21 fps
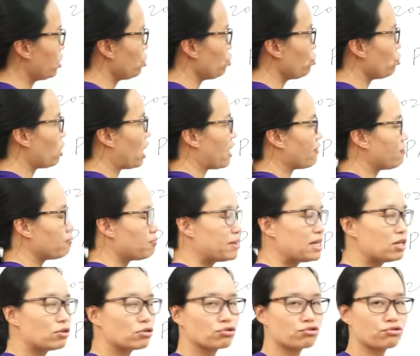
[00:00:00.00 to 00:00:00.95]
You have
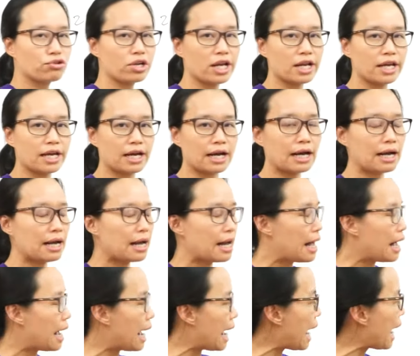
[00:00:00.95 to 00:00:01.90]
been Australia
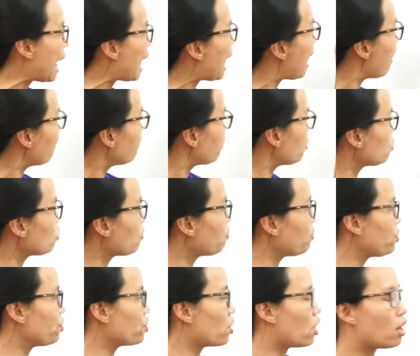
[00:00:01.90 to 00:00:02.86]
after your
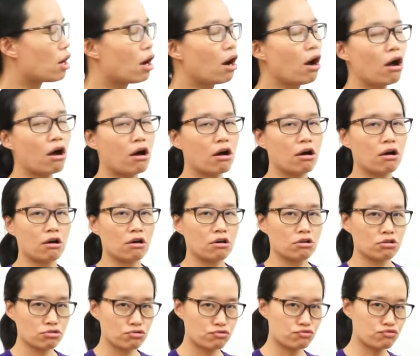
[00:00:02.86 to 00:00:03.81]
PR,
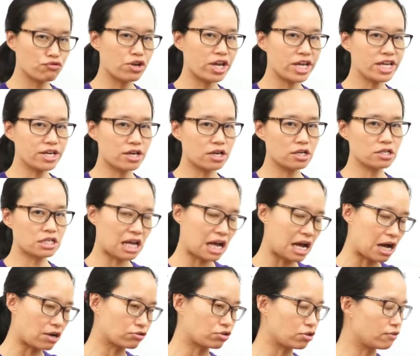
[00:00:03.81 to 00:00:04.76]
3 years
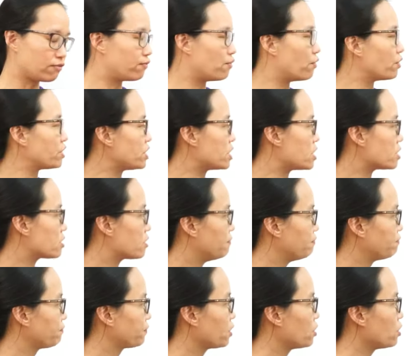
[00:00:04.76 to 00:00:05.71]
out of 4 years.
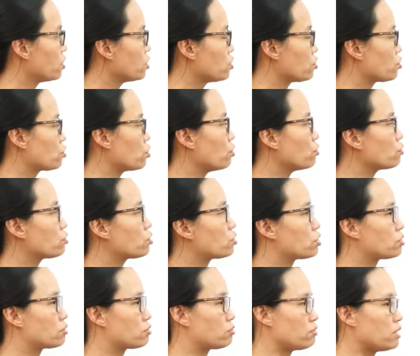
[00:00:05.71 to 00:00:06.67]
So
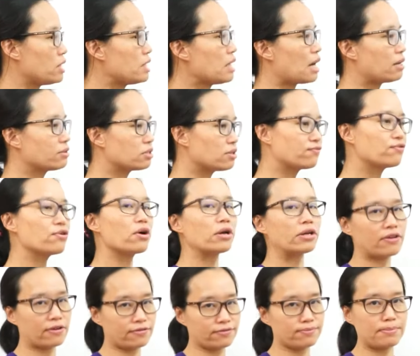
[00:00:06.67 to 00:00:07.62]
3 out of 4
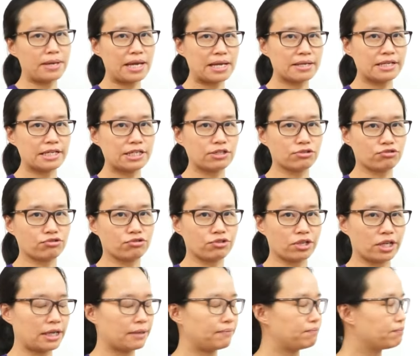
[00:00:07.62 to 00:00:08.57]
you have remained in
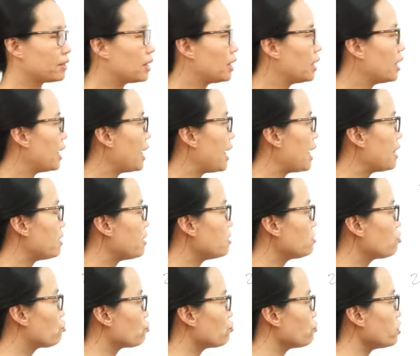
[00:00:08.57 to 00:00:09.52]
Australia. And
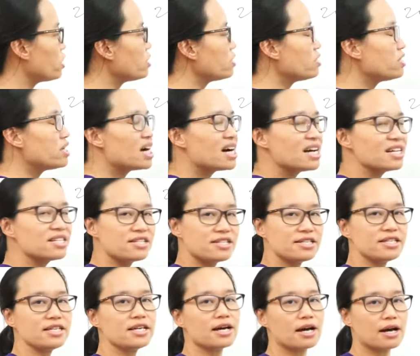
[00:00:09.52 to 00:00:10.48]
then during the
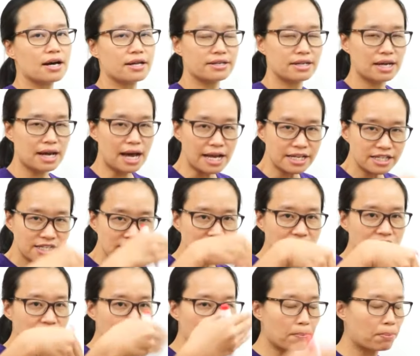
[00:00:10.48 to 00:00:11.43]
last year
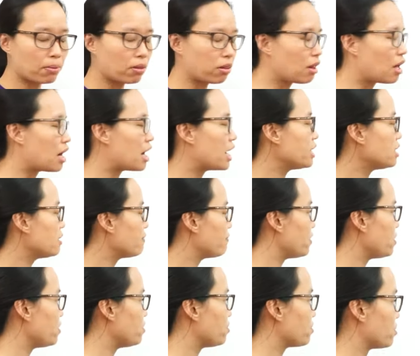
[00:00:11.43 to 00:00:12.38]
applying a
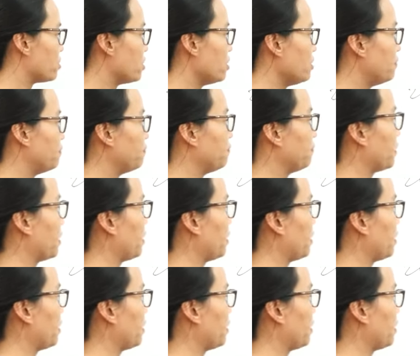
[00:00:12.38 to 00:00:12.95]
visa.